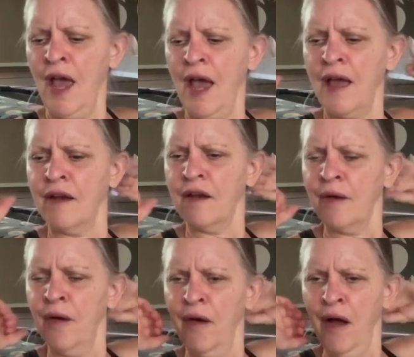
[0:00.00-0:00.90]
And
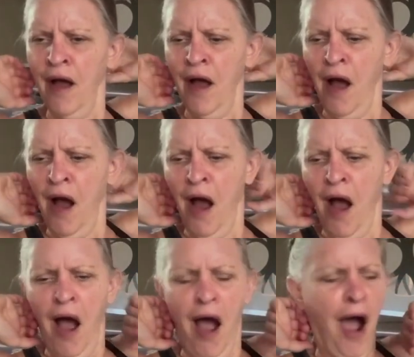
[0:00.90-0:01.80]

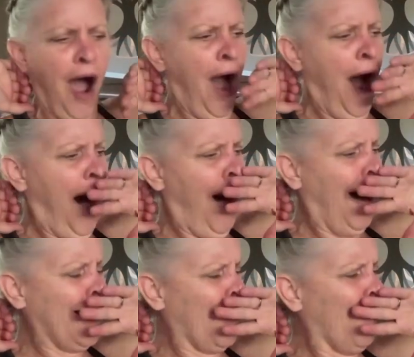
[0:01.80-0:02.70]

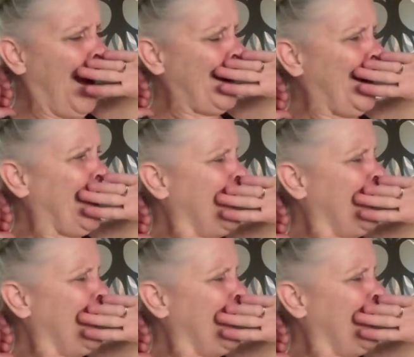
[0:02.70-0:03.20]
you might